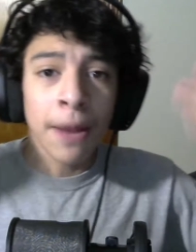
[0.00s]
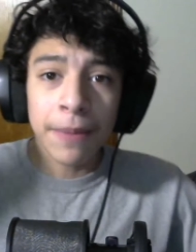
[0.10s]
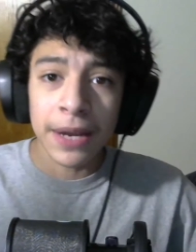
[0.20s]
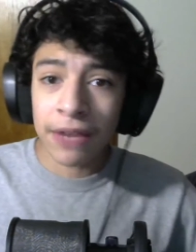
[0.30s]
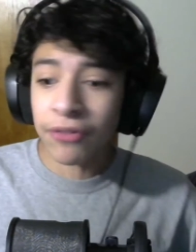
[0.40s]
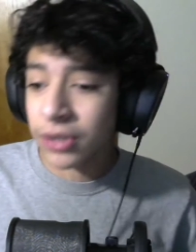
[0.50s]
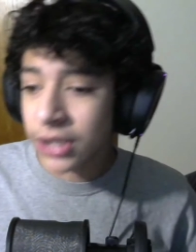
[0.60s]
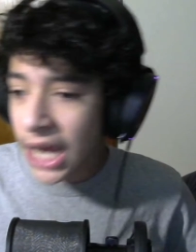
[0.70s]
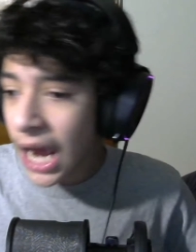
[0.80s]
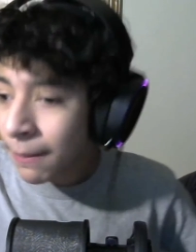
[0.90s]
Ever,
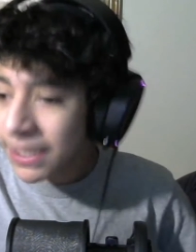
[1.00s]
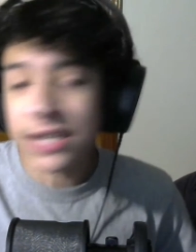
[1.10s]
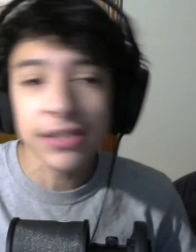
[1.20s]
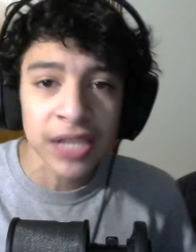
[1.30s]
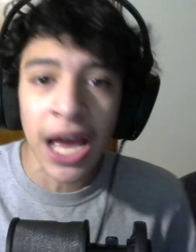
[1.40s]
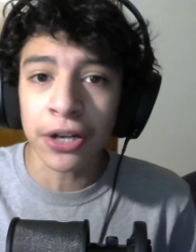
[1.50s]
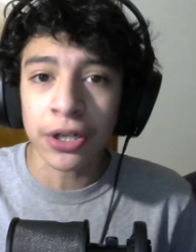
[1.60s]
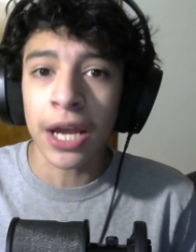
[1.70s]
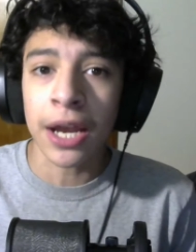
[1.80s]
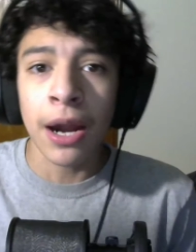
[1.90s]
I mean, it's
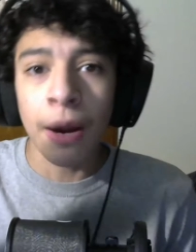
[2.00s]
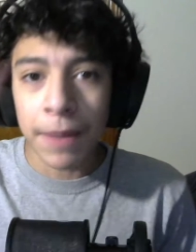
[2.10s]
Saturday,